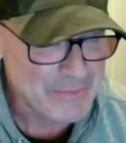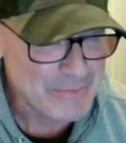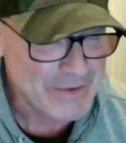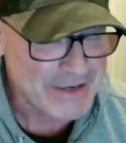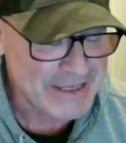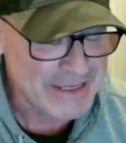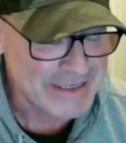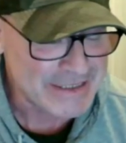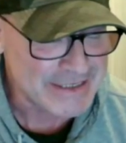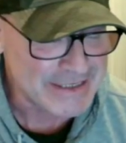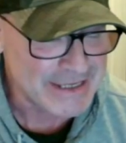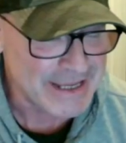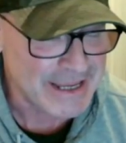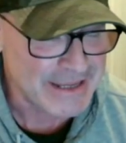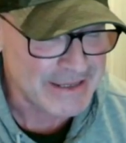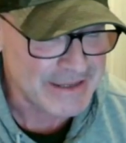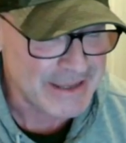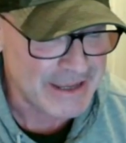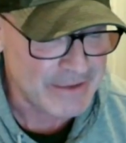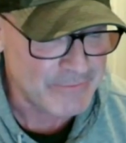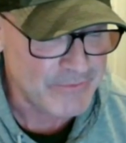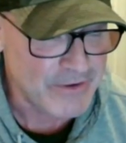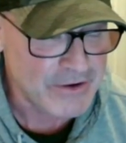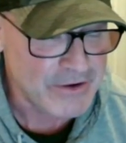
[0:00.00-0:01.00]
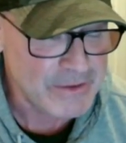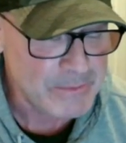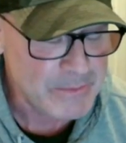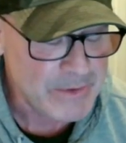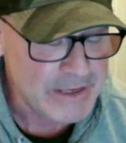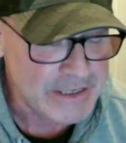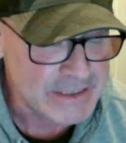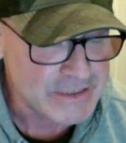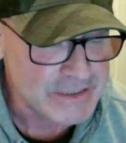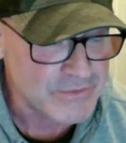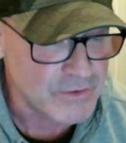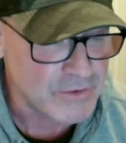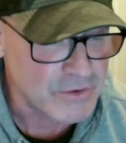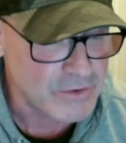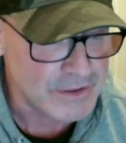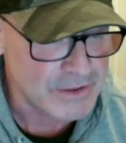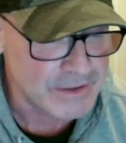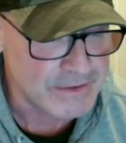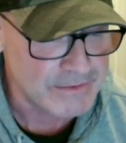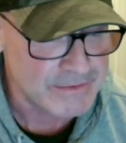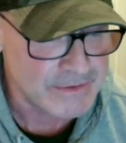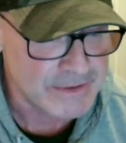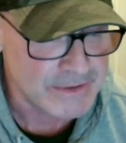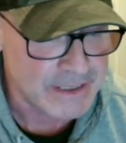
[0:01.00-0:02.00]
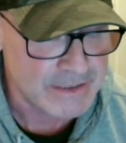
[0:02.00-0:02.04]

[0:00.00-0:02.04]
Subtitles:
Yeah, but it's very peaceful, and